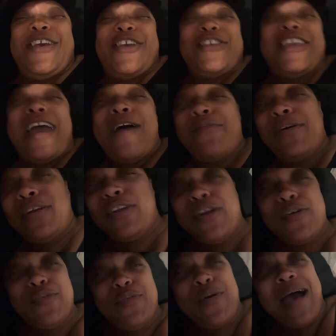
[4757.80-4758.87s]
Y'all want to
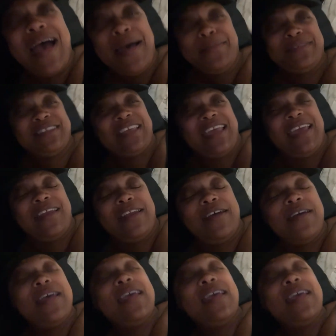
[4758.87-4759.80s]
know who I'm scared of?